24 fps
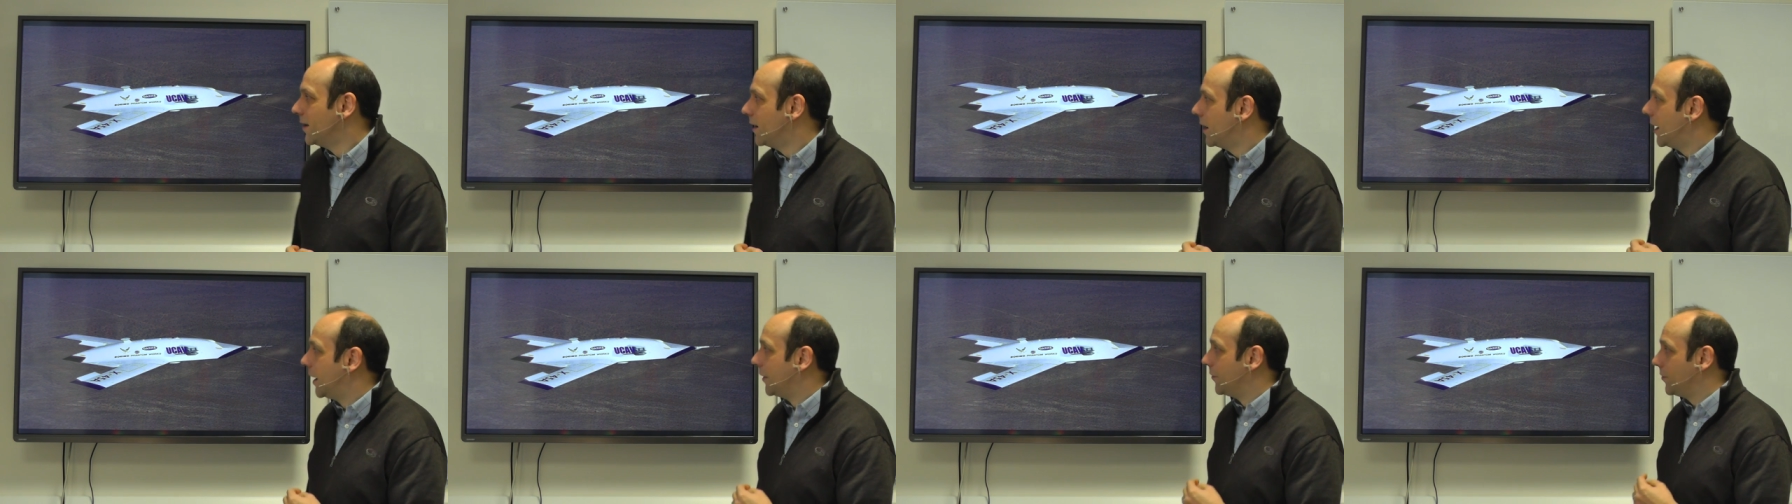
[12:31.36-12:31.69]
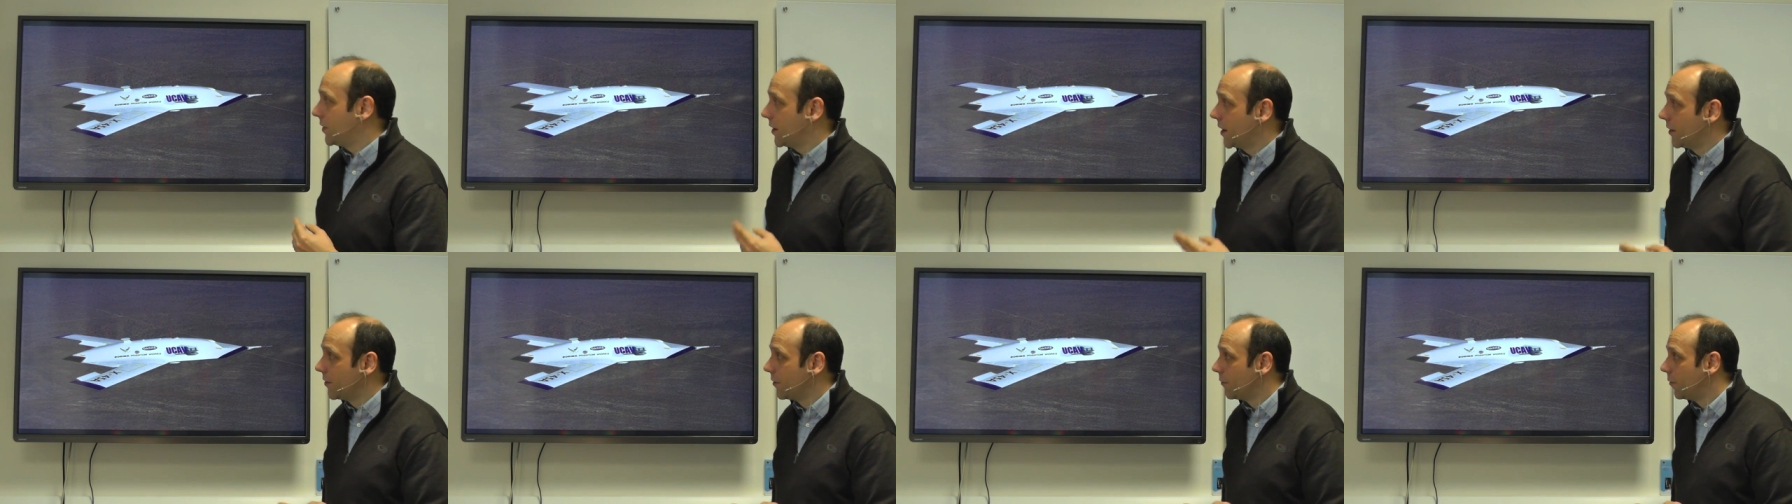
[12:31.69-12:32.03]
and
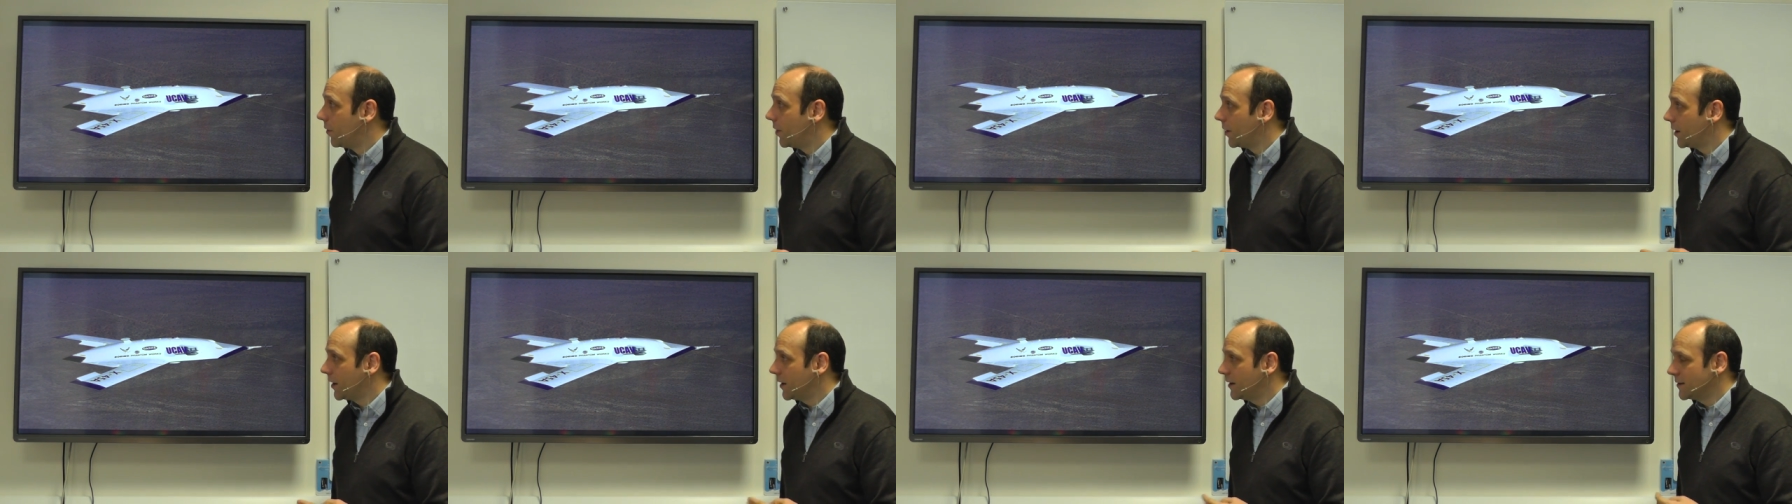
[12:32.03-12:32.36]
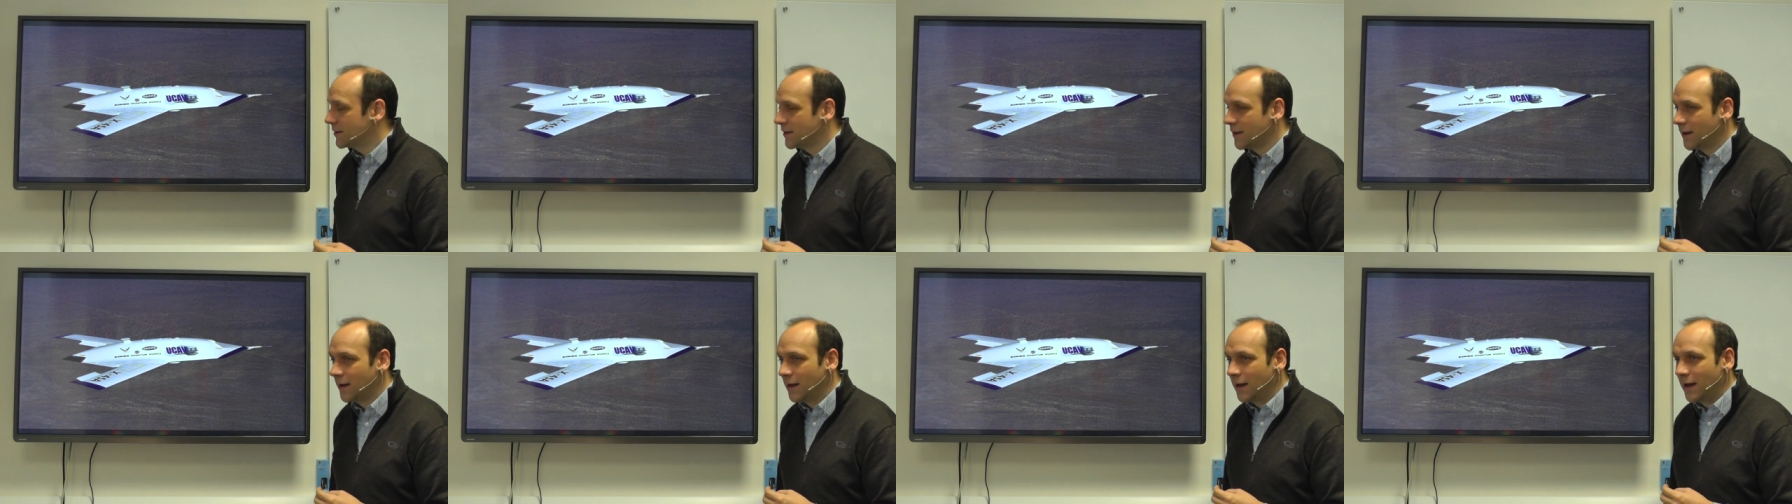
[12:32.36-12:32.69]
the other one
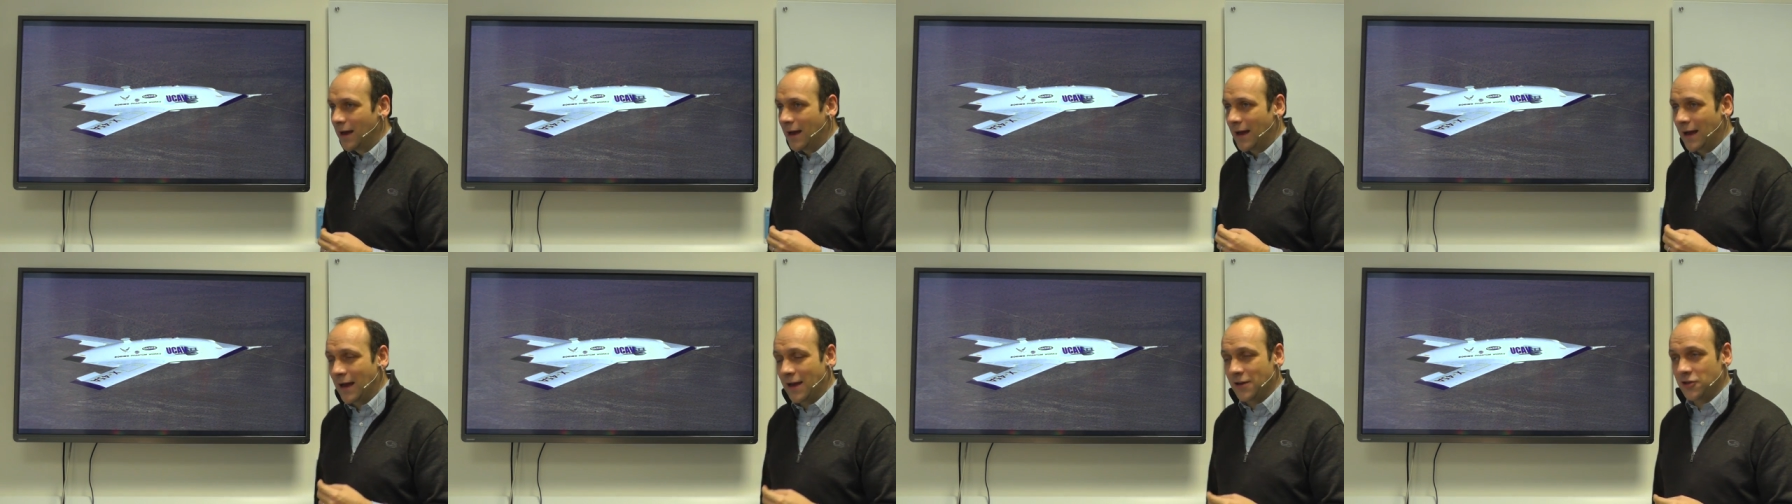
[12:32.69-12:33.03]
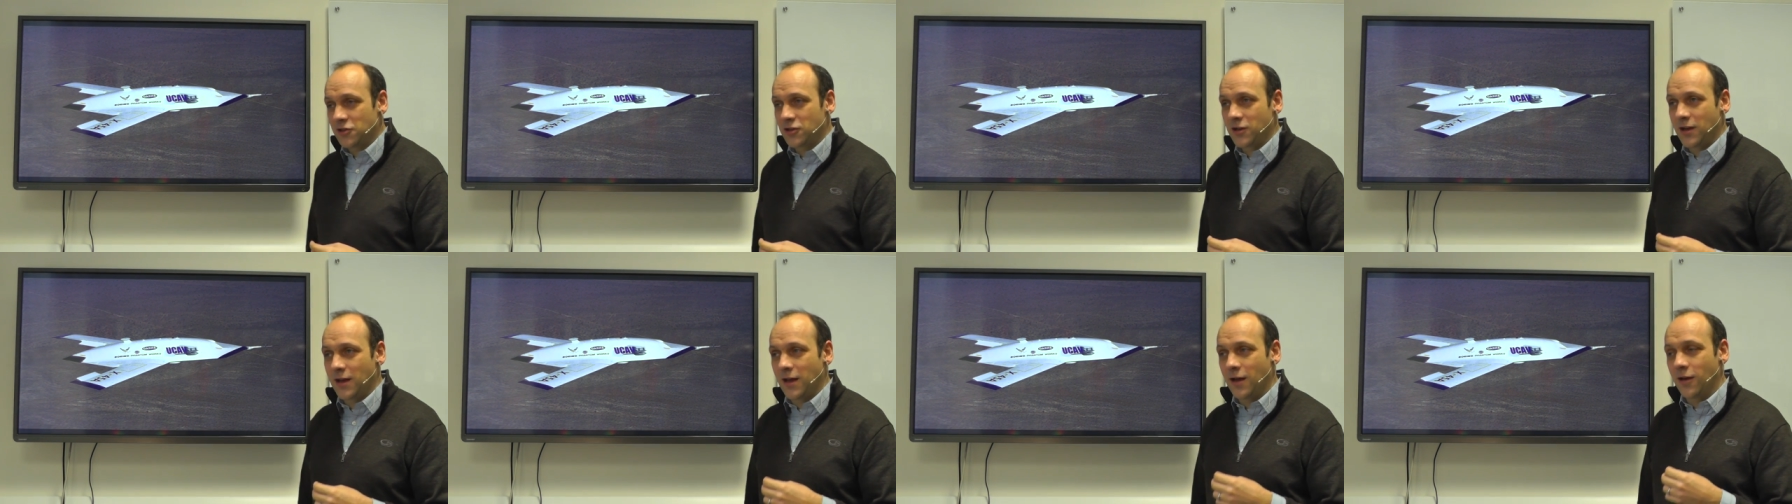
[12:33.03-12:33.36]
is
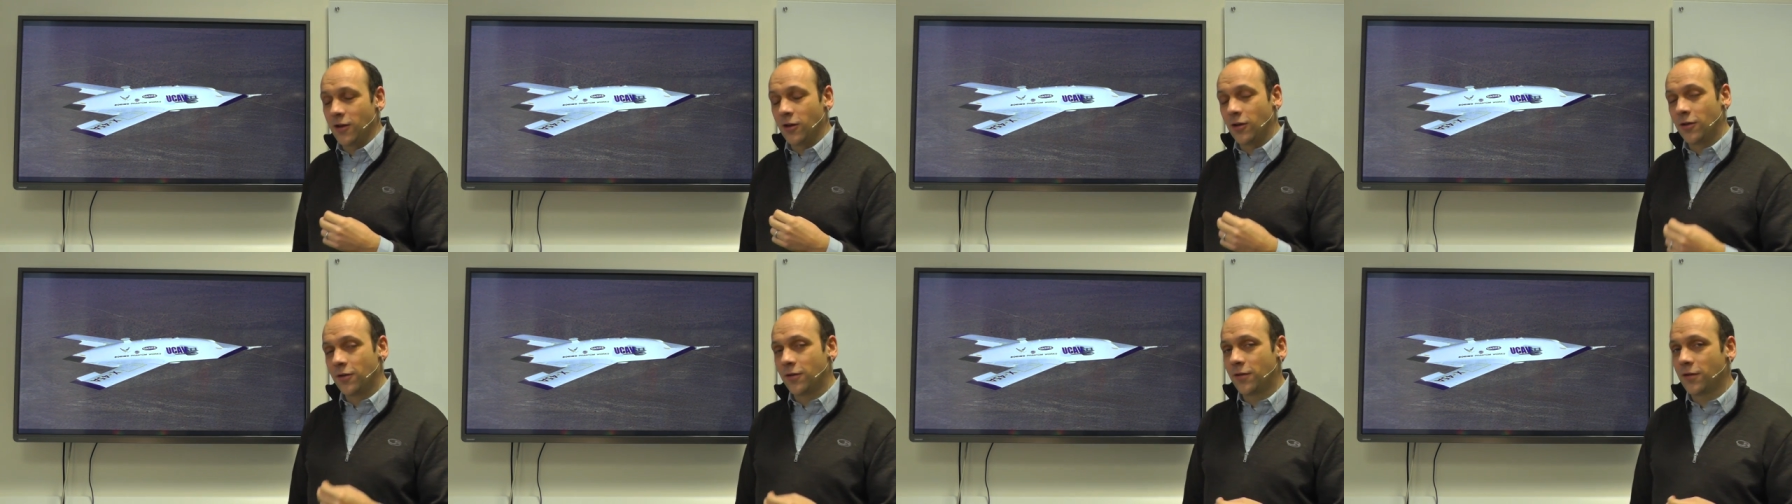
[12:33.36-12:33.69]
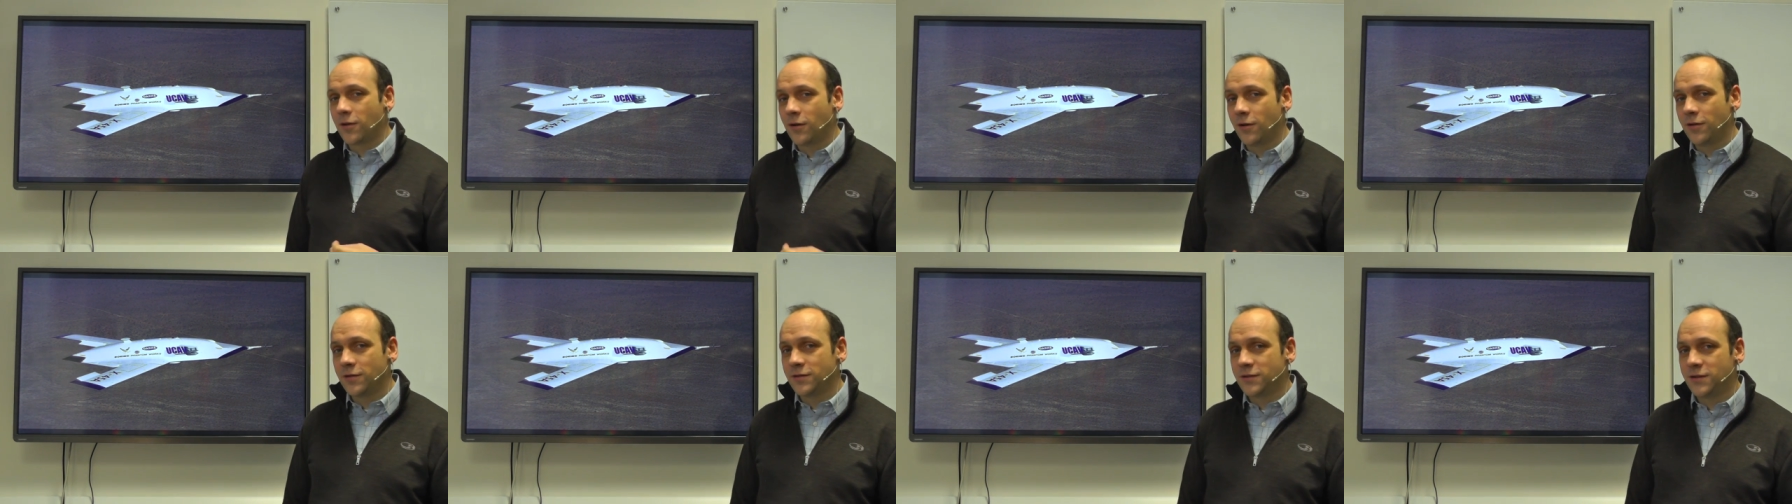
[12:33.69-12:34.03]
actually a lot of the
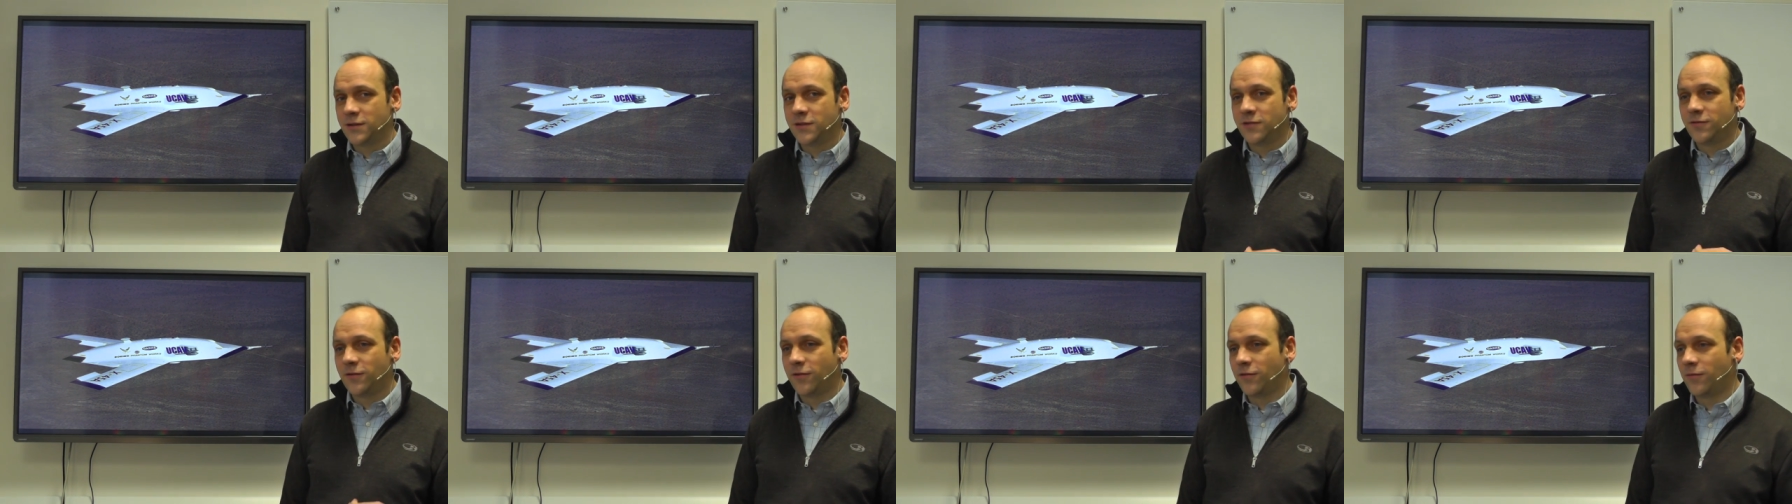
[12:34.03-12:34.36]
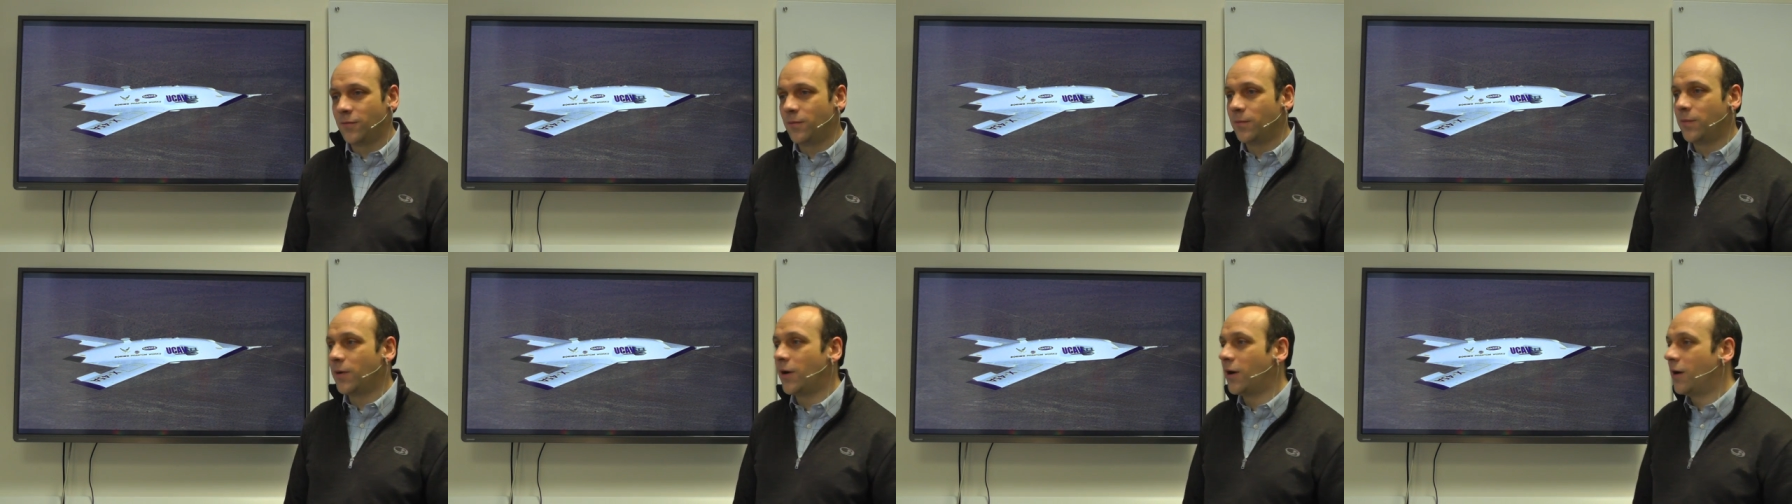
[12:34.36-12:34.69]
cost is
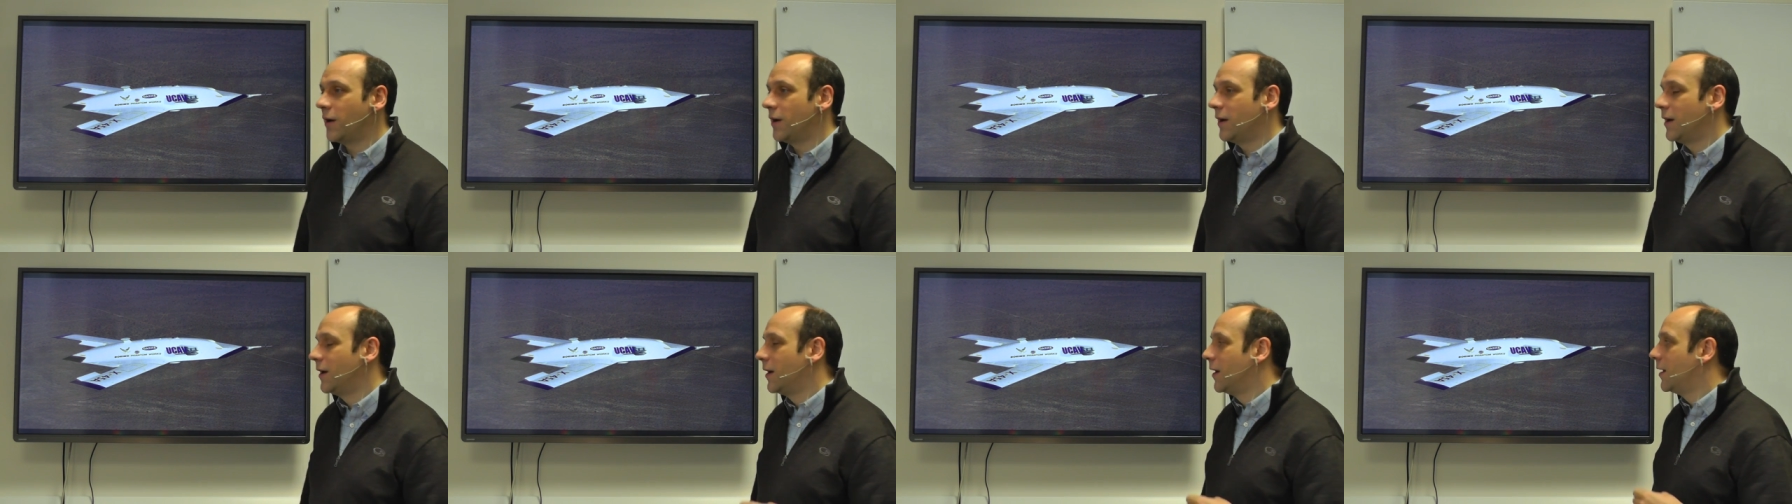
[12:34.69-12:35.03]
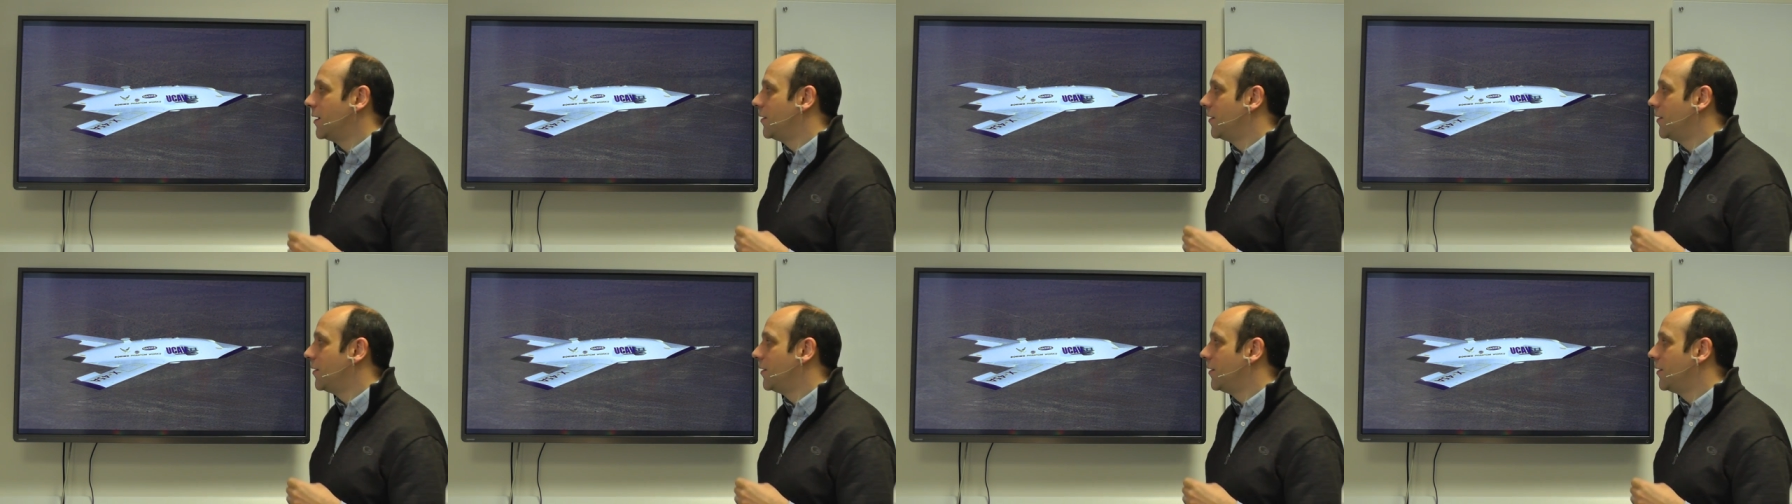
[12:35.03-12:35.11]
driven by